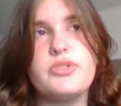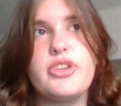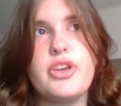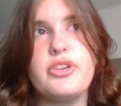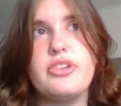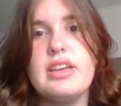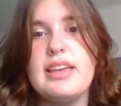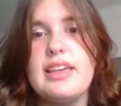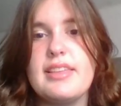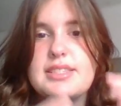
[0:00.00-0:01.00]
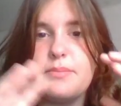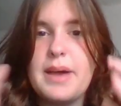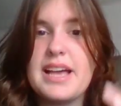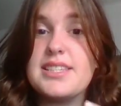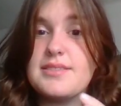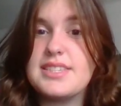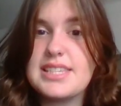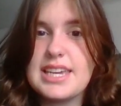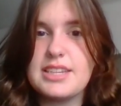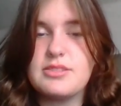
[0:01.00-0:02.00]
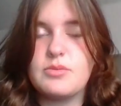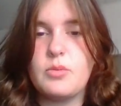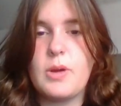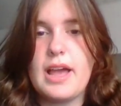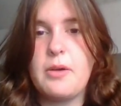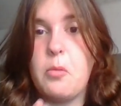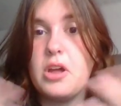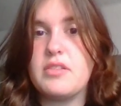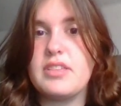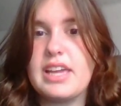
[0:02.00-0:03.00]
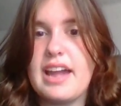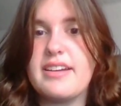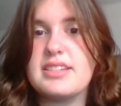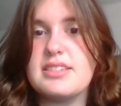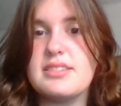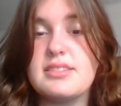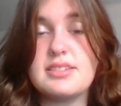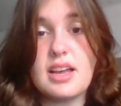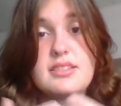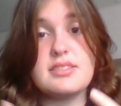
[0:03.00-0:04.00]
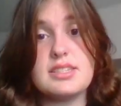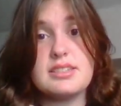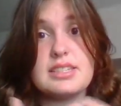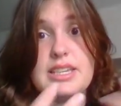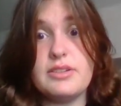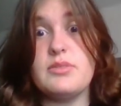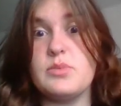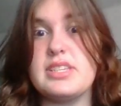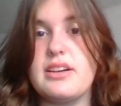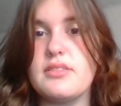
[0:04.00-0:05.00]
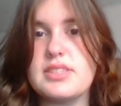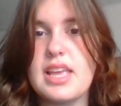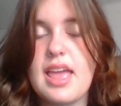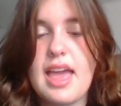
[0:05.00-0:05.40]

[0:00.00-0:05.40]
So there's a massive scene where one of the characters does kill themselves,